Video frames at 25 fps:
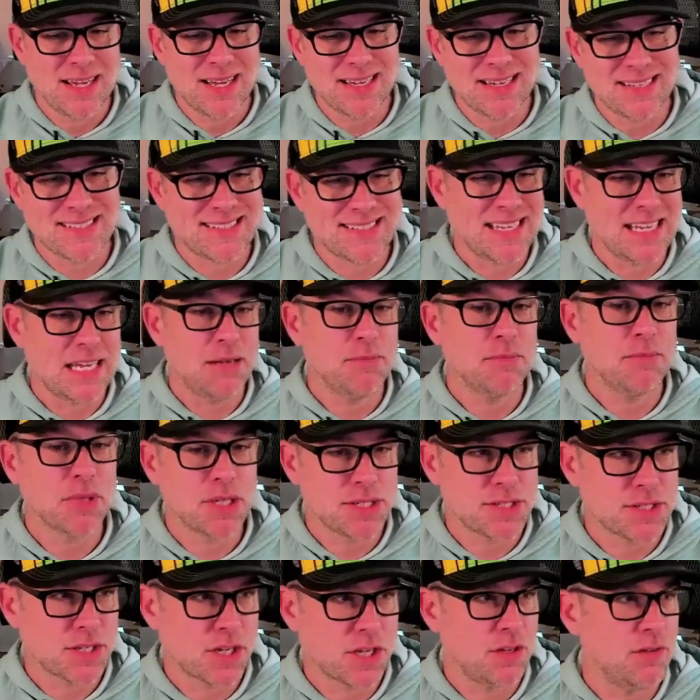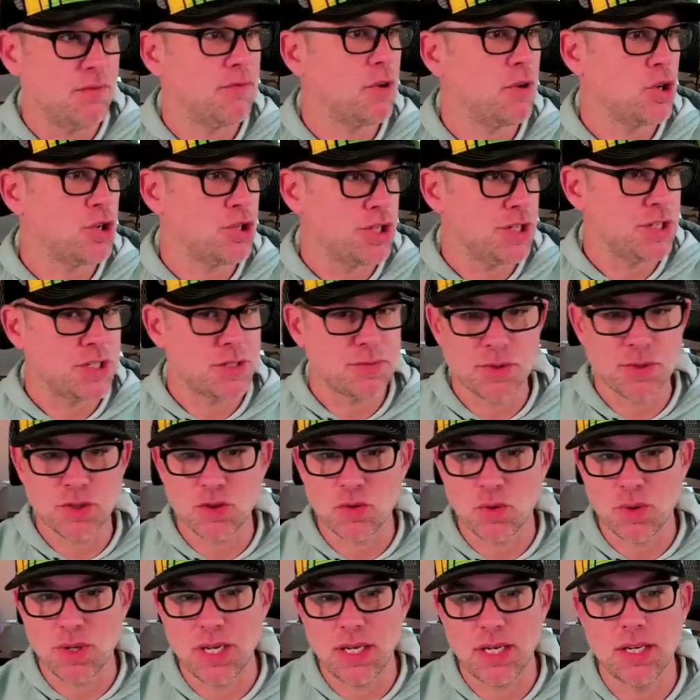a seamless convergence
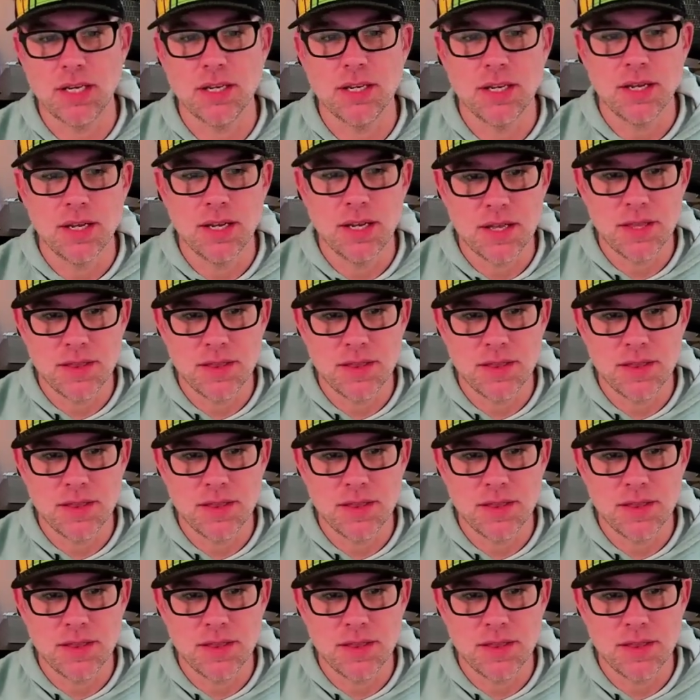between